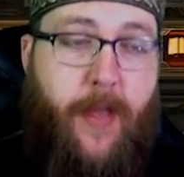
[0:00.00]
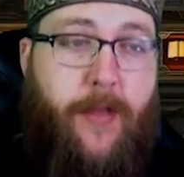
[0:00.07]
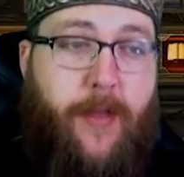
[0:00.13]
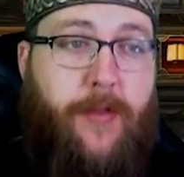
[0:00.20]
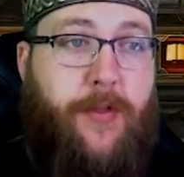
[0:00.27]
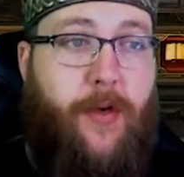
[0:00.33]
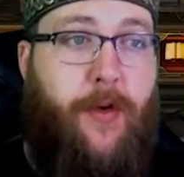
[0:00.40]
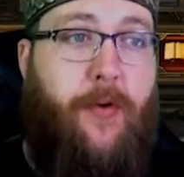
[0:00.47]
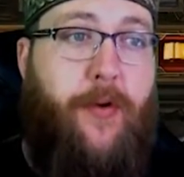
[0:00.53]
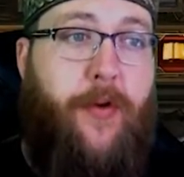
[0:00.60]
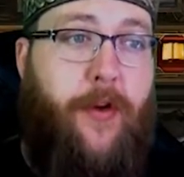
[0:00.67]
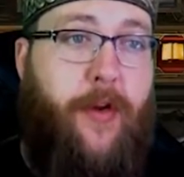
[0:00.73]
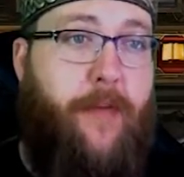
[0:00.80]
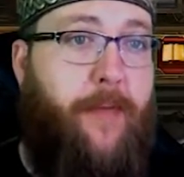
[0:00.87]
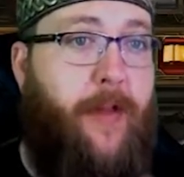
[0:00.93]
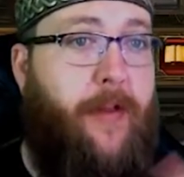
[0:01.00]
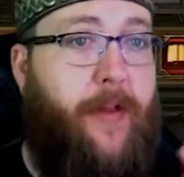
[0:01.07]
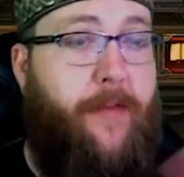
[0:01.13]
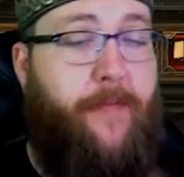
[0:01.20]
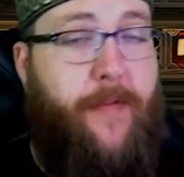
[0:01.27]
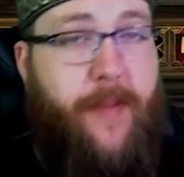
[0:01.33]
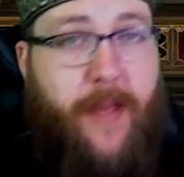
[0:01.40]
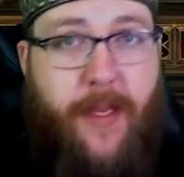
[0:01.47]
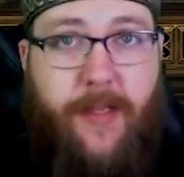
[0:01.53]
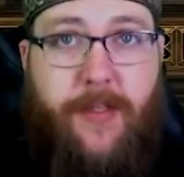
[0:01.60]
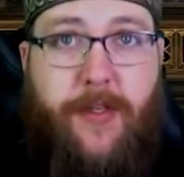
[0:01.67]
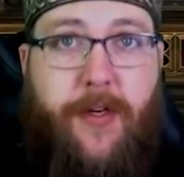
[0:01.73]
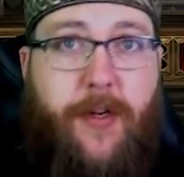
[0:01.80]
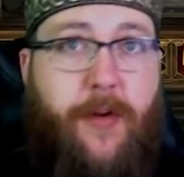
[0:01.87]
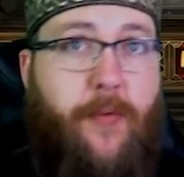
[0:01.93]
So you're going to be looking for
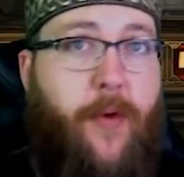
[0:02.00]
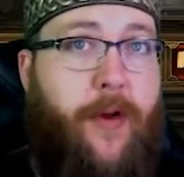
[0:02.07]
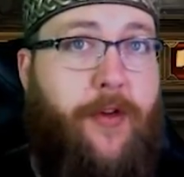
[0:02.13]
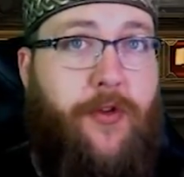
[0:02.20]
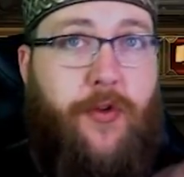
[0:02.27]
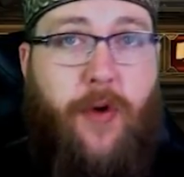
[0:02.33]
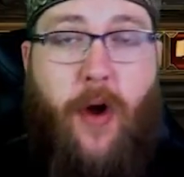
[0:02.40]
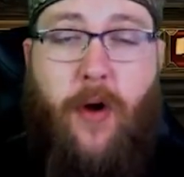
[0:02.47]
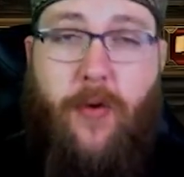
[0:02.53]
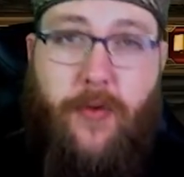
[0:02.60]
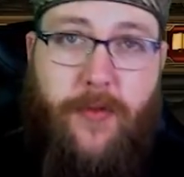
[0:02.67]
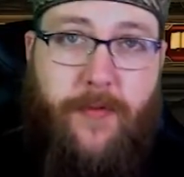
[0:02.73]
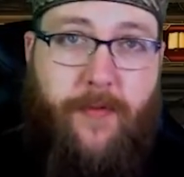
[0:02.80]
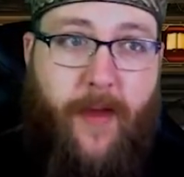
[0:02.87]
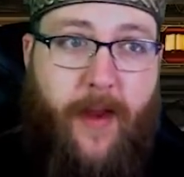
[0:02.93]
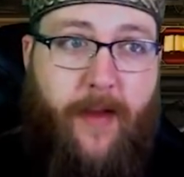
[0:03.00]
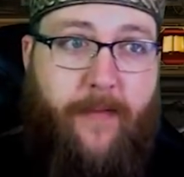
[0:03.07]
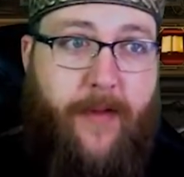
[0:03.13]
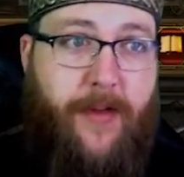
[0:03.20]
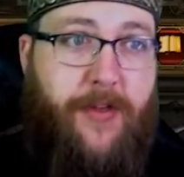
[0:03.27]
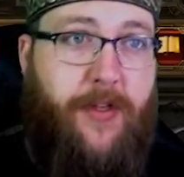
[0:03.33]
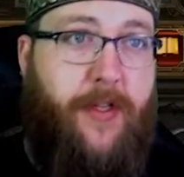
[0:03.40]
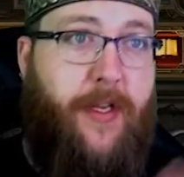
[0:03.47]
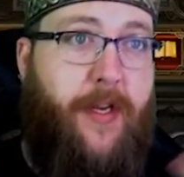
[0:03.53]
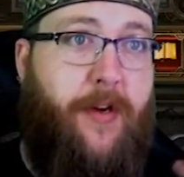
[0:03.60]
this. You're going to want a Trag'Oul's Fang eventually.